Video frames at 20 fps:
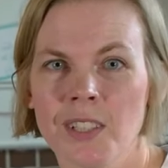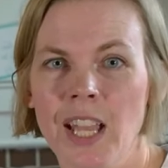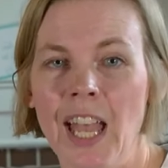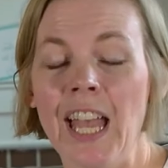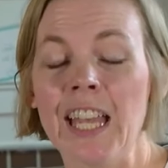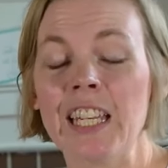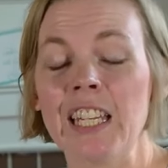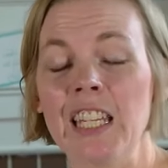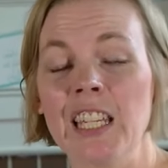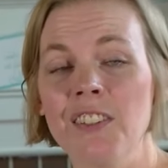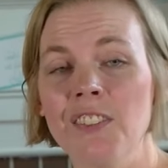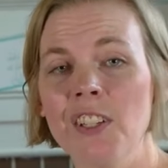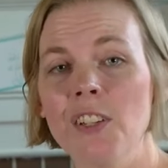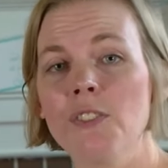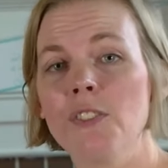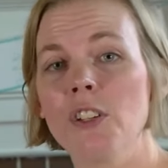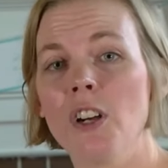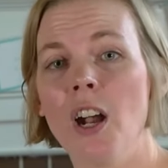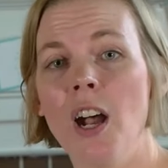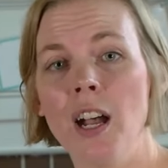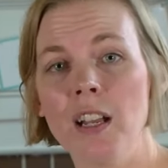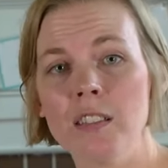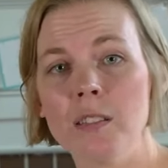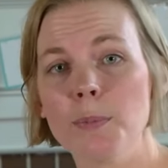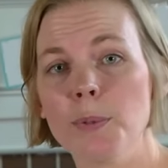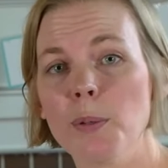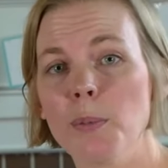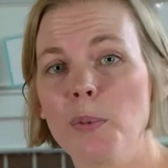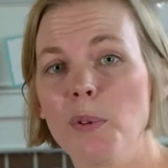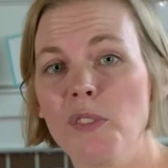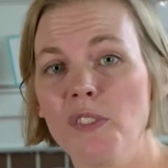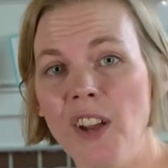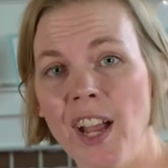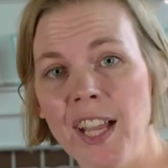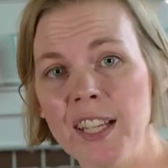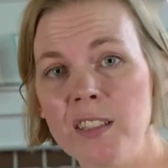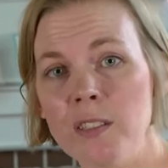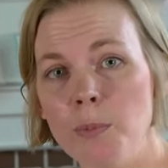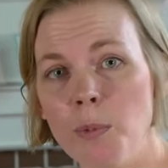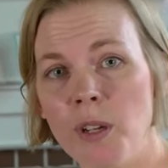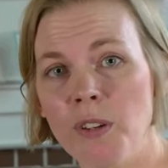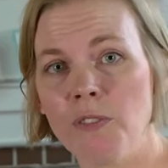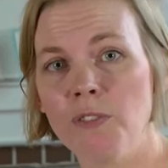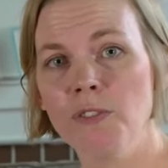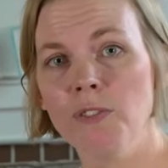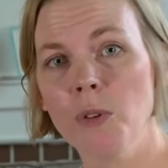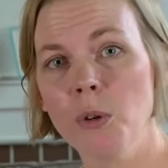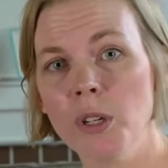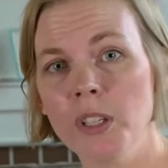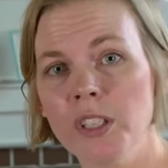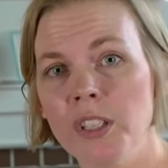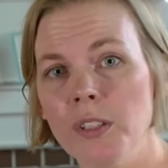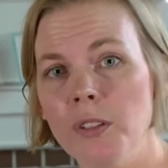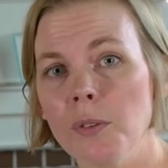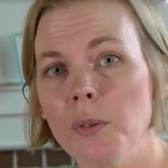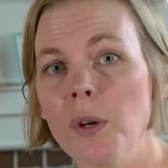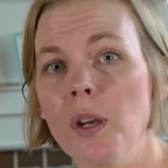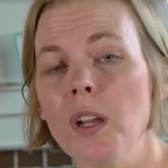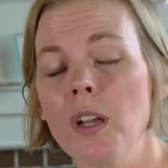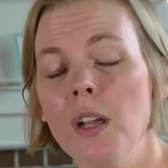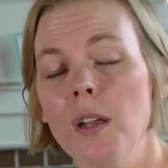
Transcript: And even if your hospital provides one for you,